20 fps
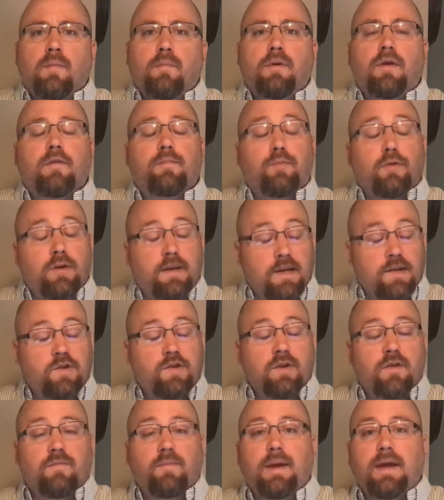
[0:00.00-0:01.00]
But his
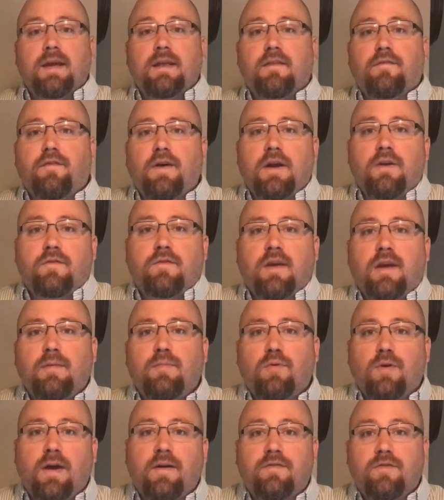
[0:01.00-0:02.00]
prediction of making the final
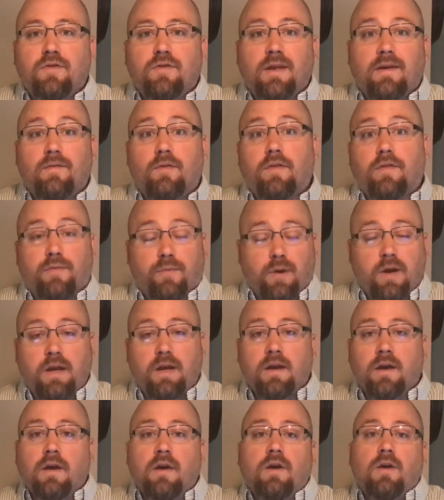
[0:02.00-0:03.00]
table after level
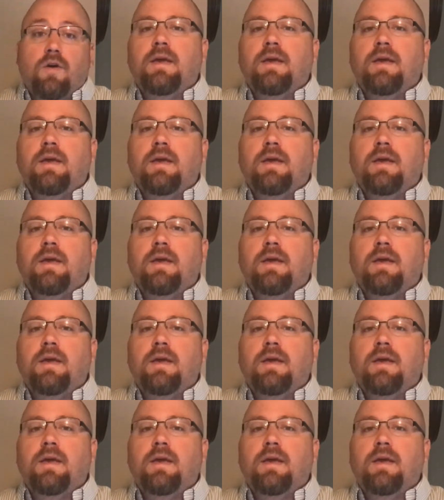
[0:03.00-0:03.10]
3,